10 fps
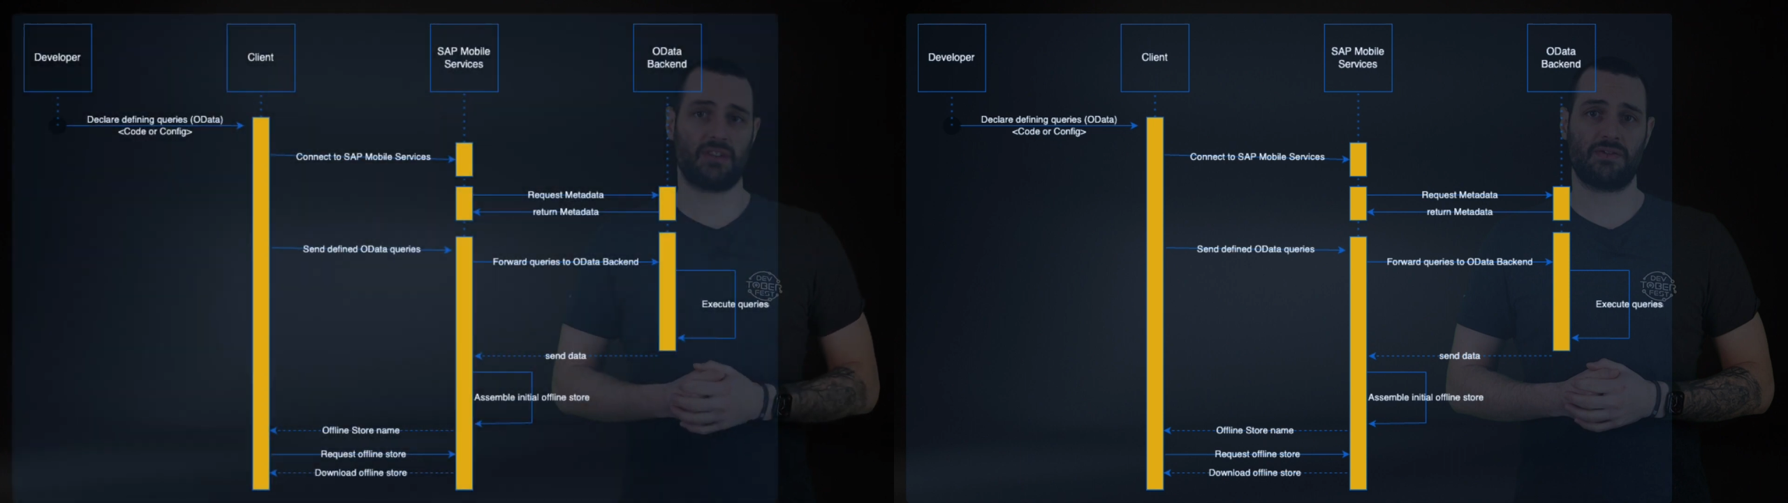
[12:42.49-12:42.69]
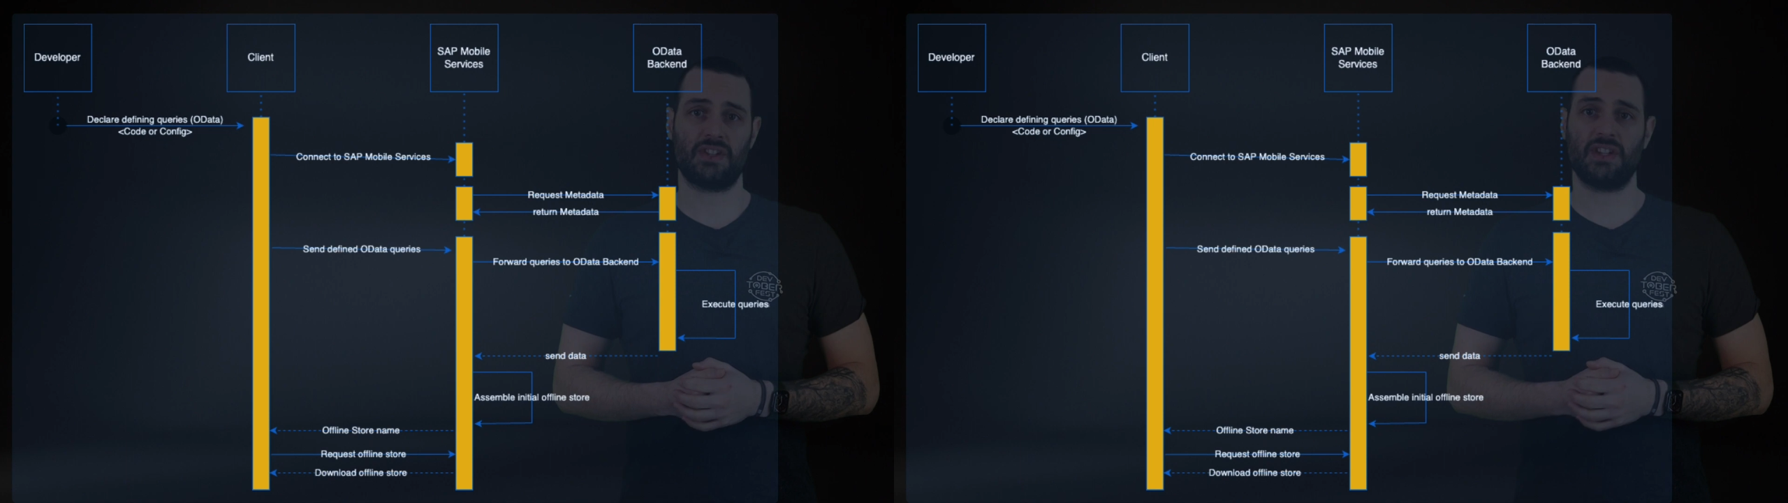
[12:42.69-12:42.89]

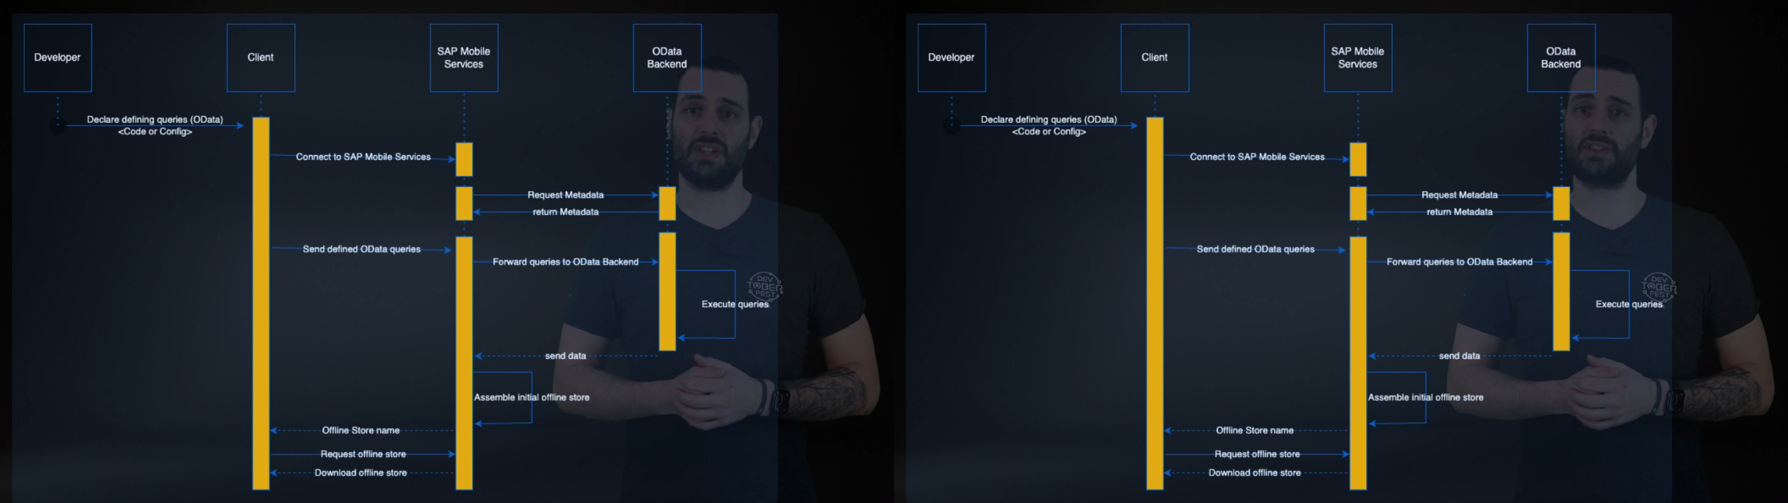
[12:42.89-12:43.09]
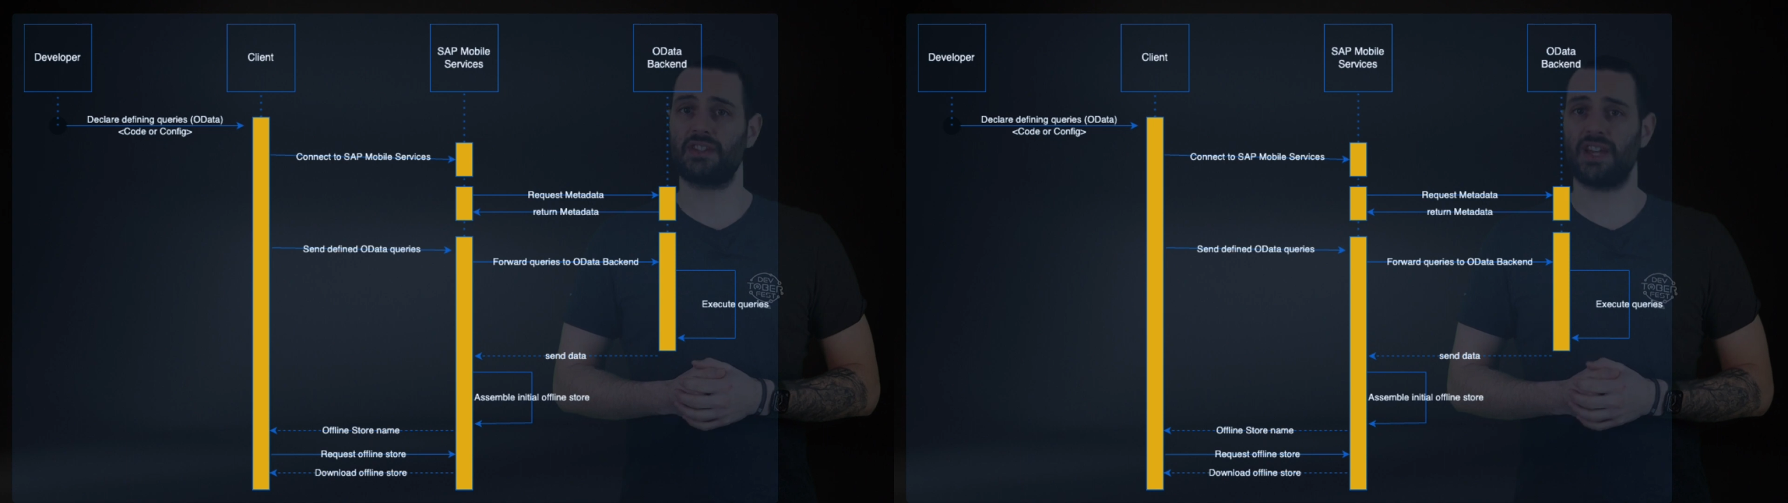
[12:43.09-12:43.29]
of
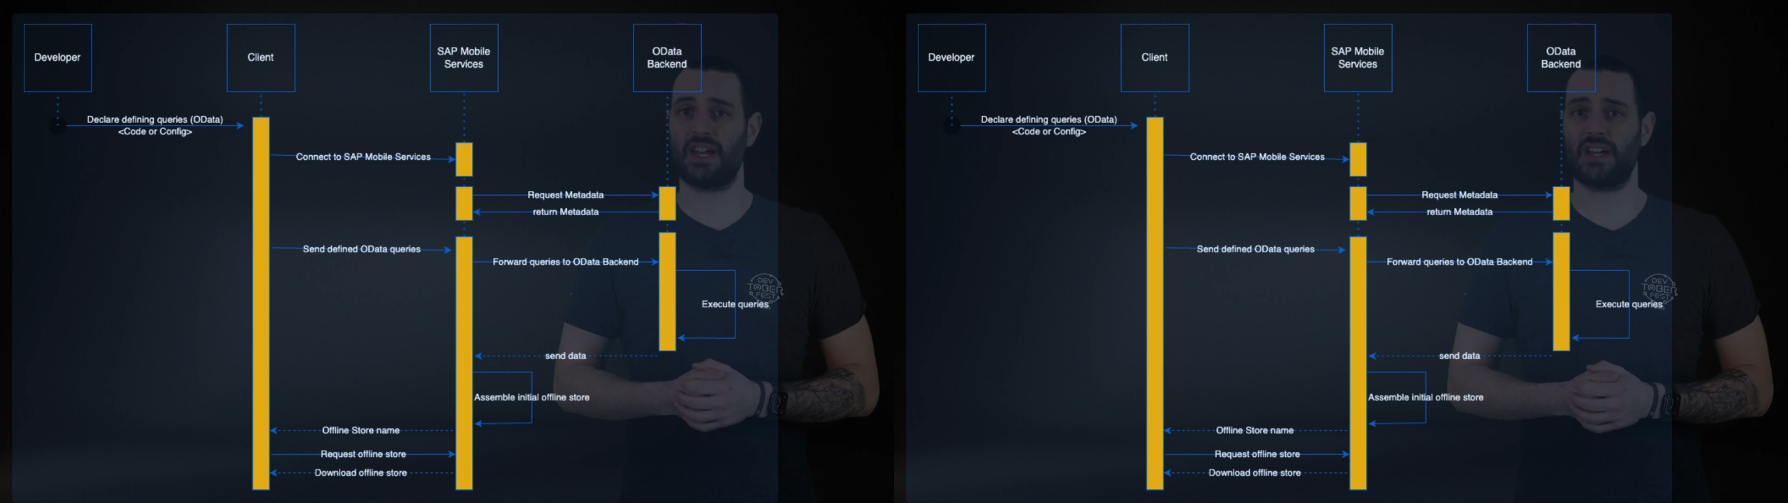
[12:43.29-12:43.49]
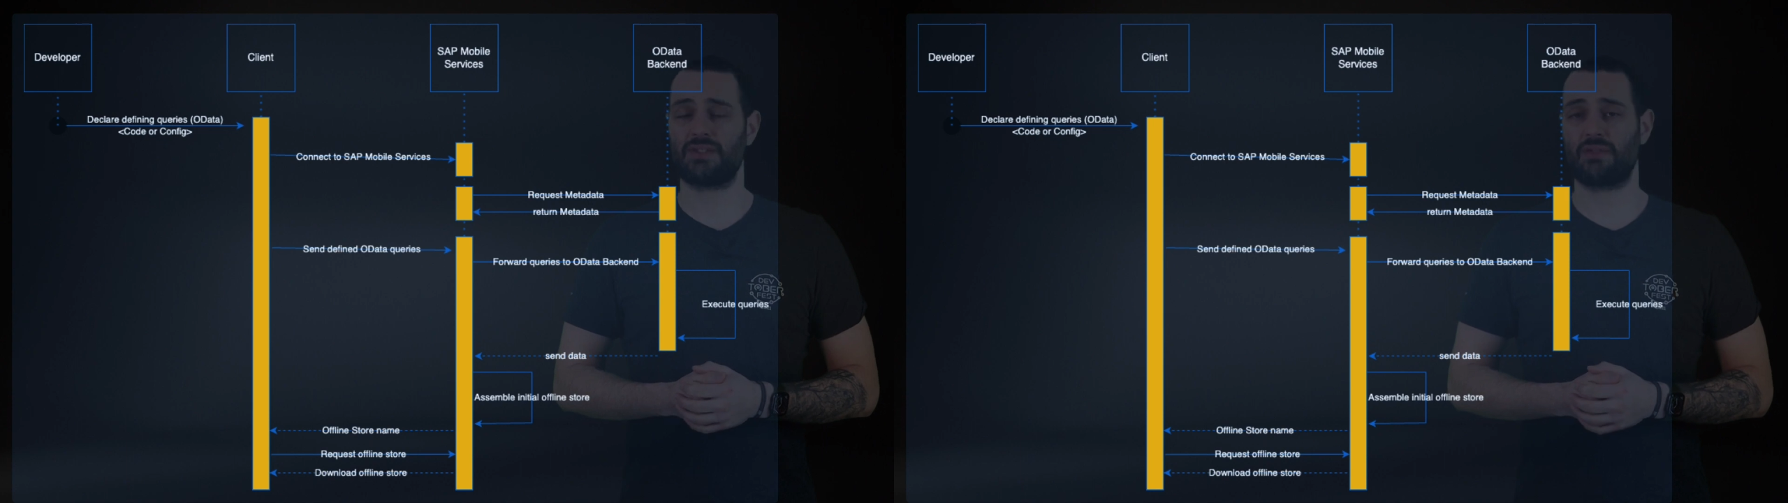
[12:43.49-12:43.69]
initial
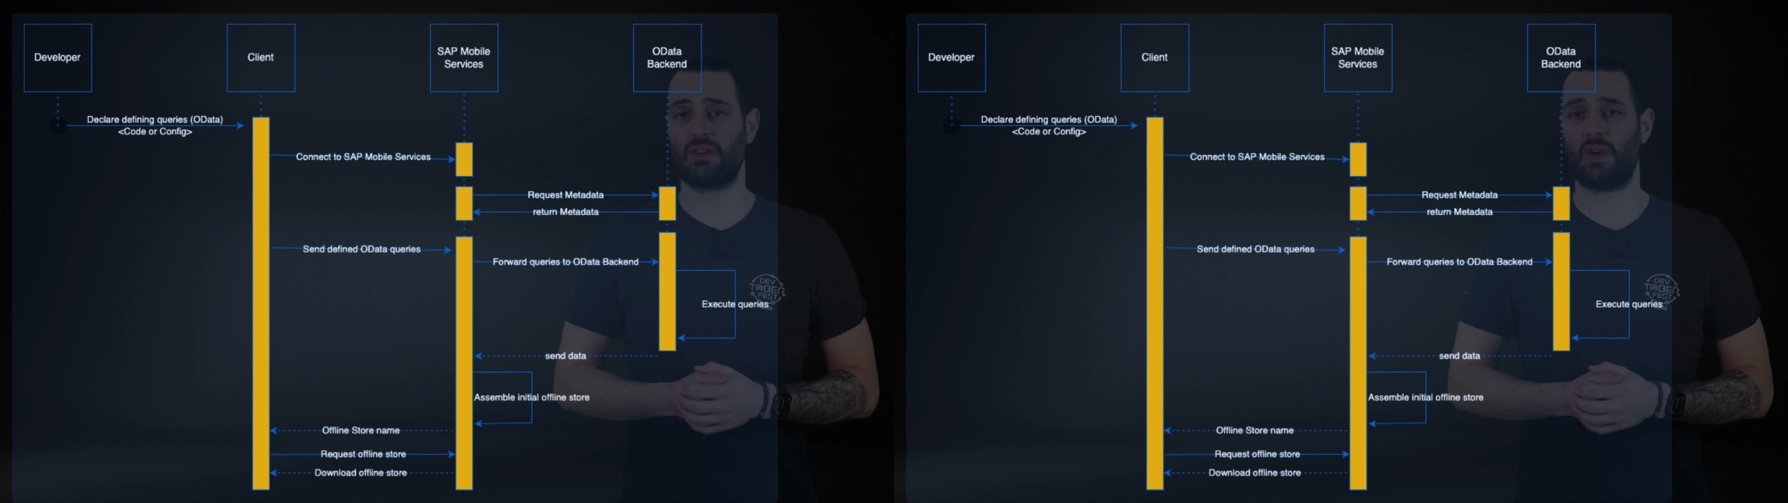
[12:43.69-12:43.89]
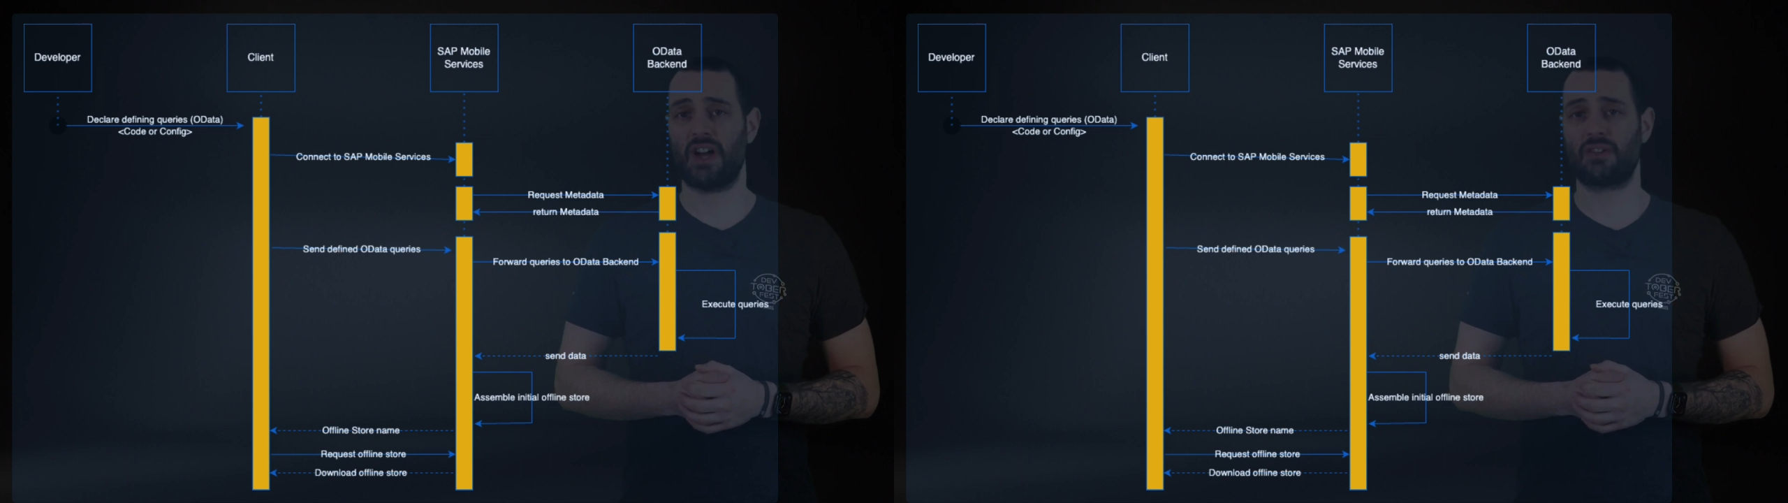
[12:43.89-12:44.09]
data is
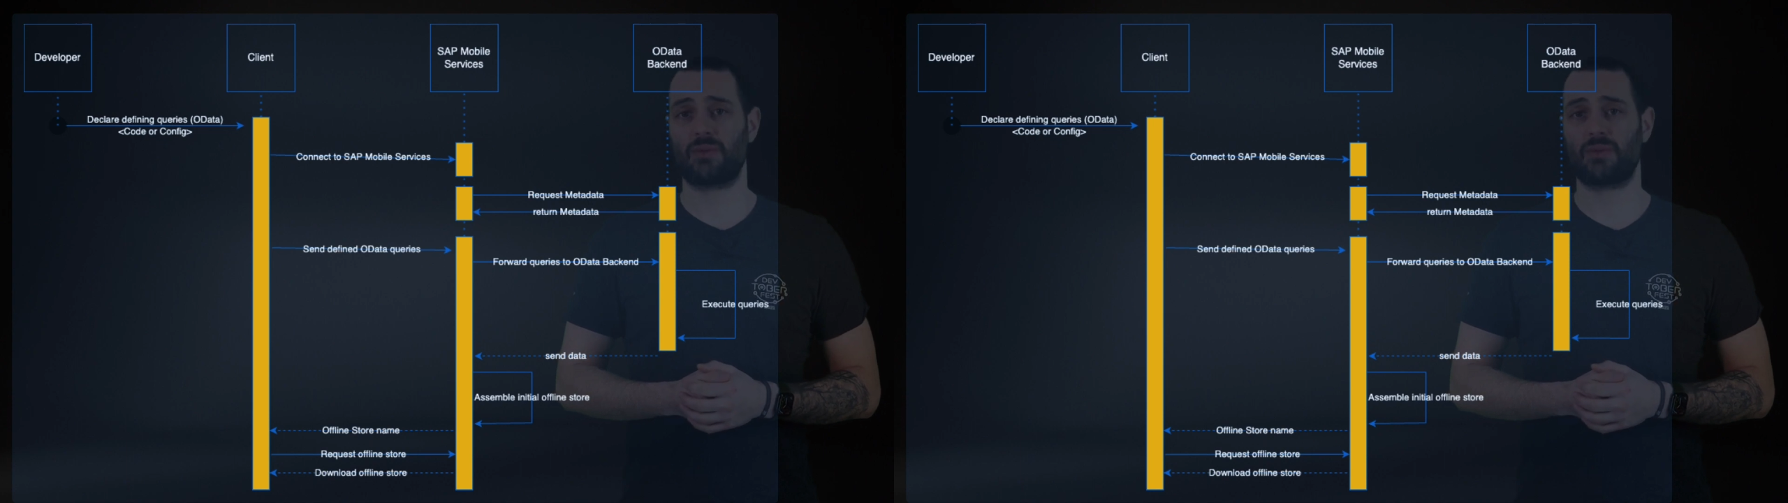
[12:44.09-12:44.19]
required